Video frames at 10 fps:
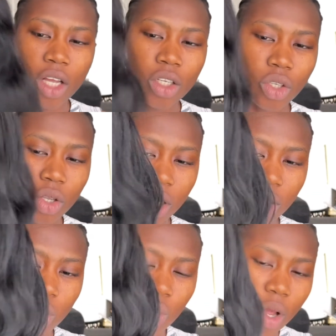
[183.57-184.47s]
So this
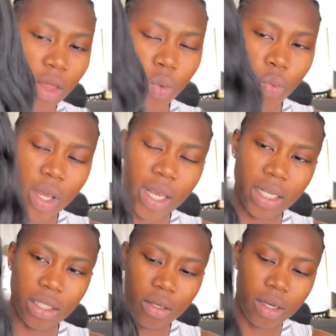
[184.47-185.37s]
is what the wig
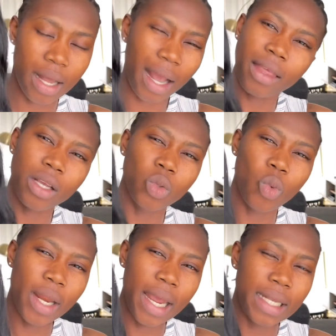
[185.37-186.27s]
is looking like. I think it's
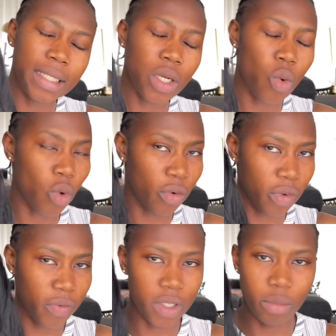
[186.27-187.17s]
180 or
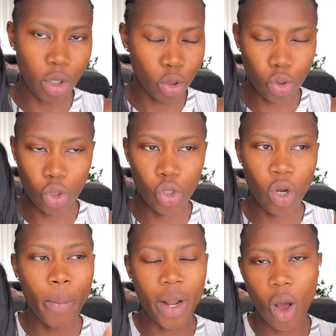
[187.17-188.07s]
150, not too
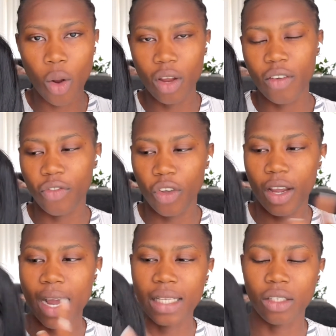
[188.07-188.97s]
sure, but I'll leave it for you
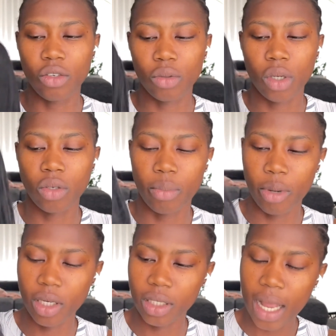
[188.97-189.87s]
guys in the description
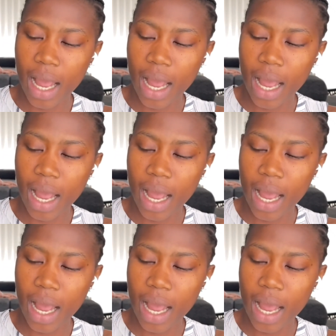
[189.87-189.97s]
box.